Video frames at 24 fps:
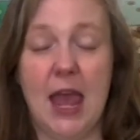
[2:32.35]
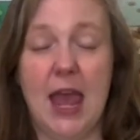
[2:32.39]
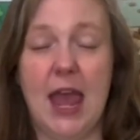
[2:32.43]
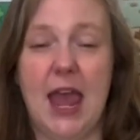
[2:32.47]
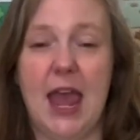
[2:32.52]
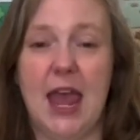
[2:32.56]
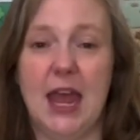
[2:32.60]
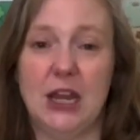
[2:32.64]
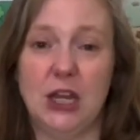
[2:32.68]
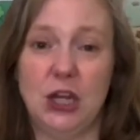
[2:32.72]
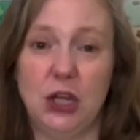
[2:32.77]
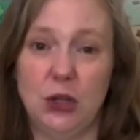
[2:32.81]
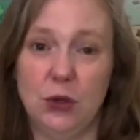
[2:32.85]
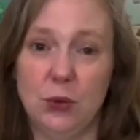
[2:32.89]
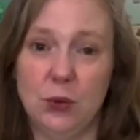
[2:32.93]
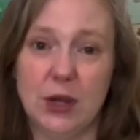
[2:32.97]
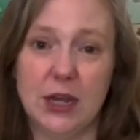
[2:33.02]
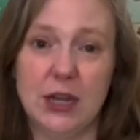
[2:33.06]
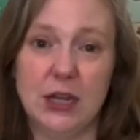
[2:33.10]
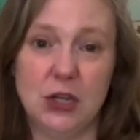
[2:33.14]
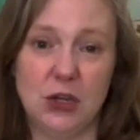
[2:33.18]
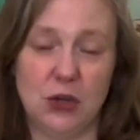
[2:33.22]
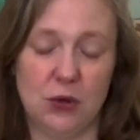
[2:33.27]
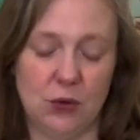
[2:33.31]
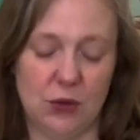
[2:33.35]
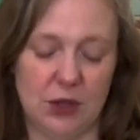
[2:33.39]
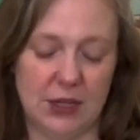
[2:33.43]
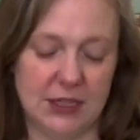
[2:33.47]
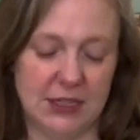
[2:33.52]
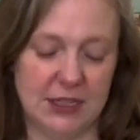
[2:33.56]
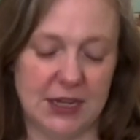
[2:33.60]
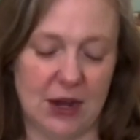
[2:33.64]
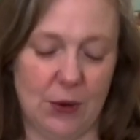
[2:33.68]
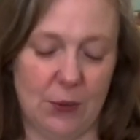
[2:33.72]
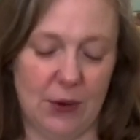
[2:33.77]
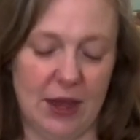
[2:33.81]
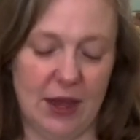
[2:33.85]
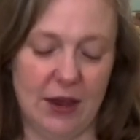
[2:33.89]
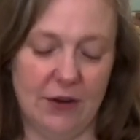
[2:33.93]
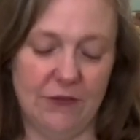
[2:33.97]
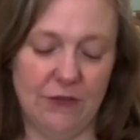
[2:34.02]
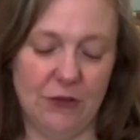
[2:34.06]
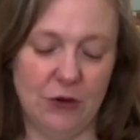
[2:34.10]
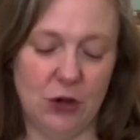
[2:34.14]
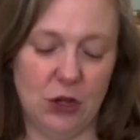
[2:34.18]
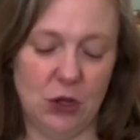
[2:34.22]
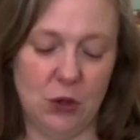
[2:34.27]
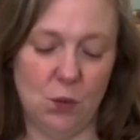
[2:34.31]
And you can do this
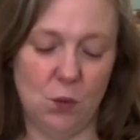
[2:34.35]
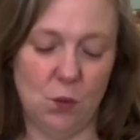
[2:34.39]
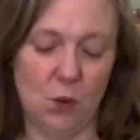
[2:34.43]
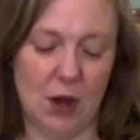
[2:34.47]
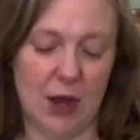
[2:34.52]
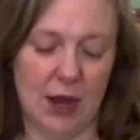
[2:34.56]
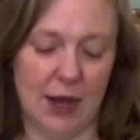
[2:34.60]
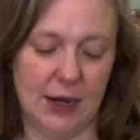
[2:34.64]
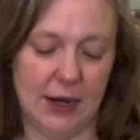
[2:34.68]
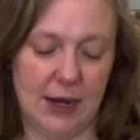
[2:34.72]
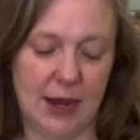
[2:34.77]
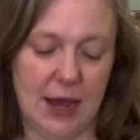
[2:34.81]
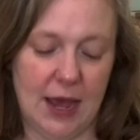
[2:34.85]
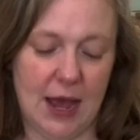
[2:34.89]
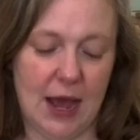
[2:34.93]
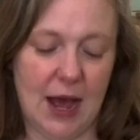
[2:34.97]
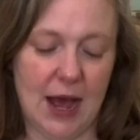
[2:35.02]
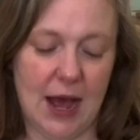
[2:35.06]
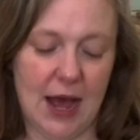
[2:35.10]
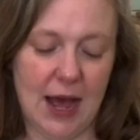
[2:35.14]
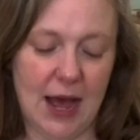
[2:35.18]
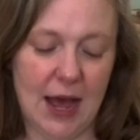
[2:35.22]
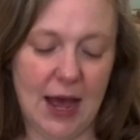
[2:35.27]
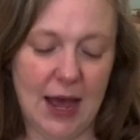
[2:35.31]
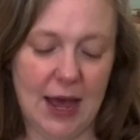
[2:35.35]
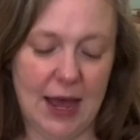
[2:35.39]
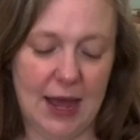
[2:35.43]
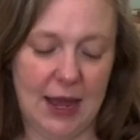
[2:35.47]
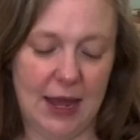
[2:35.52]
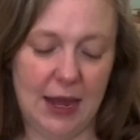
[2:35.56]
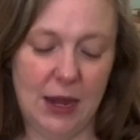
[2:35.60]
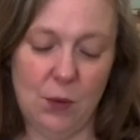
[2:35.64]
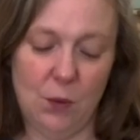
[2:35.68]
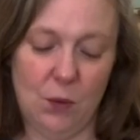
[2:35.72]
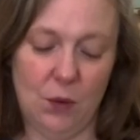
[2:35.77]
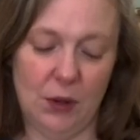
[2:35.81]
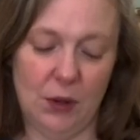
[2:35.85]
however you want. I